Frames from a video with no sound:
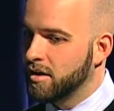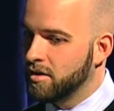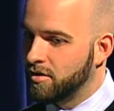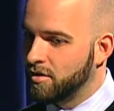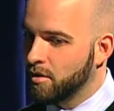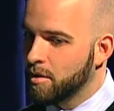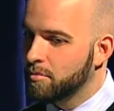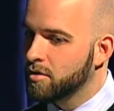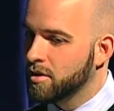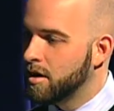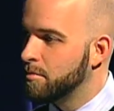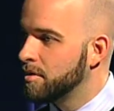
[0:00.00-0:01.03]
they're able to
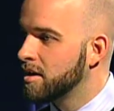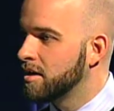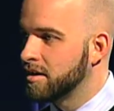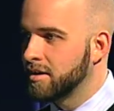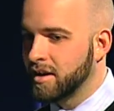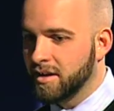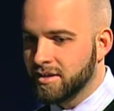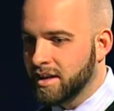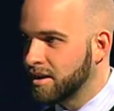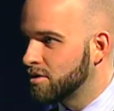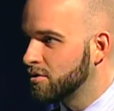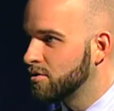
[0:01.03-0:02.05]
come in and, and
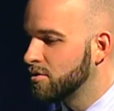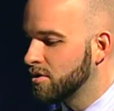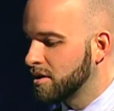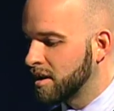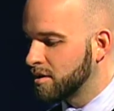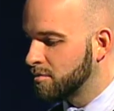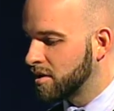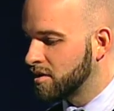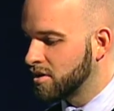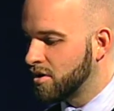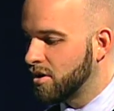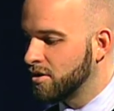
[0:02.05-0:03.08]
take a tour and as we like to
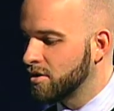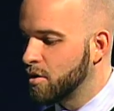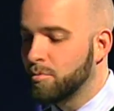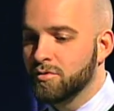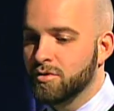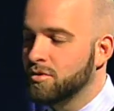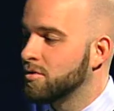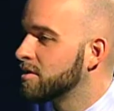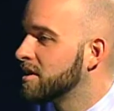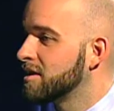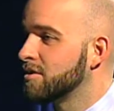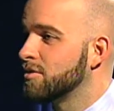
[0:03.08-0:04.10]
call it open the door
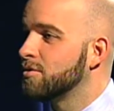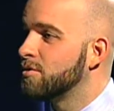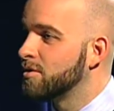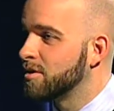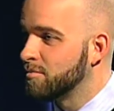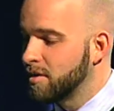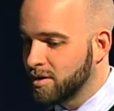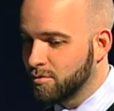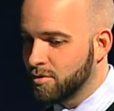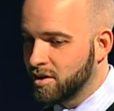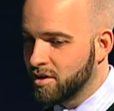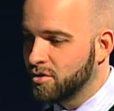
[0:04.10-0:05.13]
take the tour and as we'll
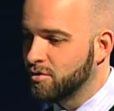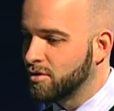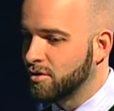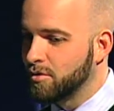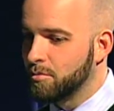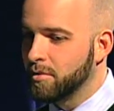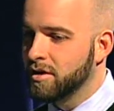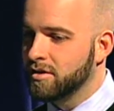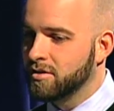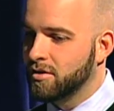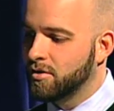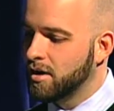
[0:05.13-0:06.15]
get into in a little bit
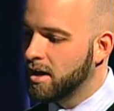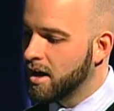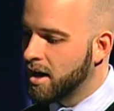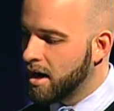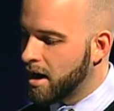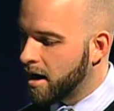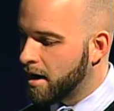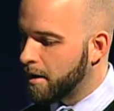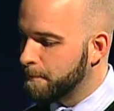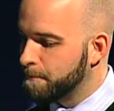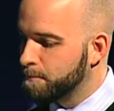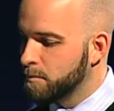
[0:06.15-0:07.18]
so
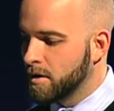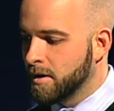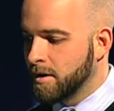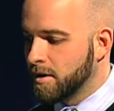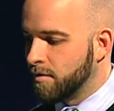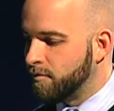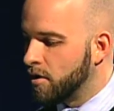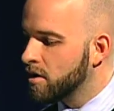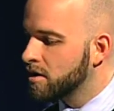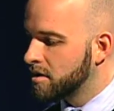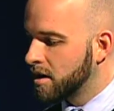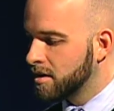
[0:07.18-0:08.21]
um, very
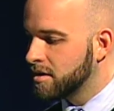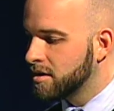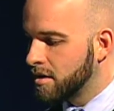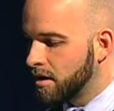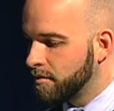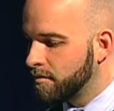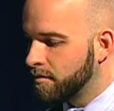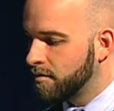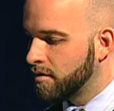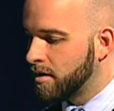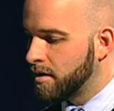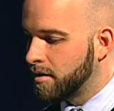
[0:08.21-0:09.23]
exciting stuff.
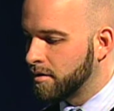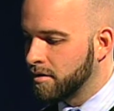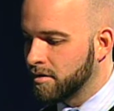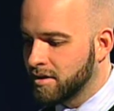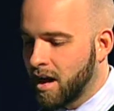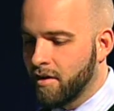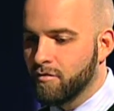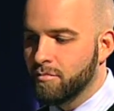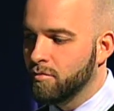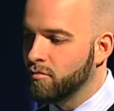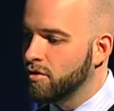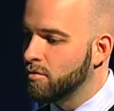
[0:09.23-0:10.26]
Uh, the staff have
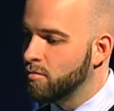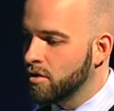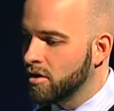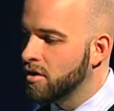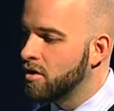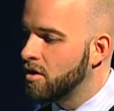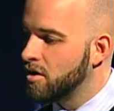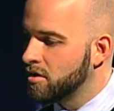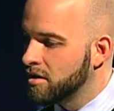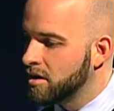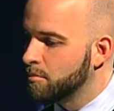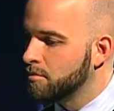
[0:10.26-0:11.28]
been really working hard
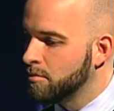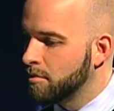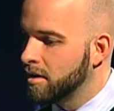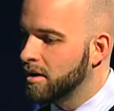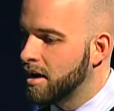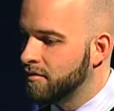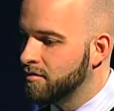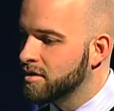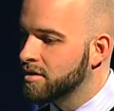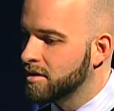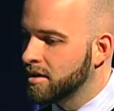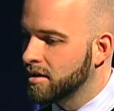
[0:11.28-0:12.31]
to implement a lot of
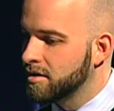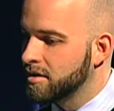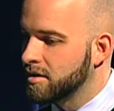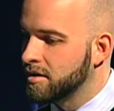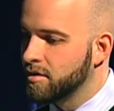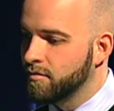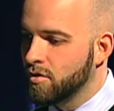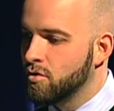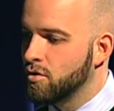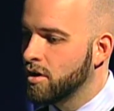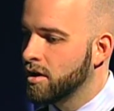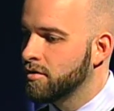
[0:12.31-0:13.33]
these things in the different
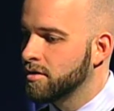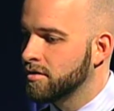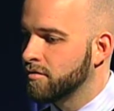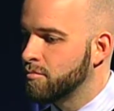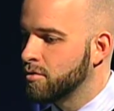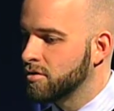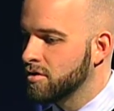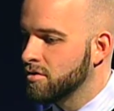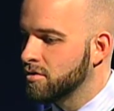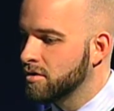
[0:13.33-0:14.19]
core areas of Boys and Girls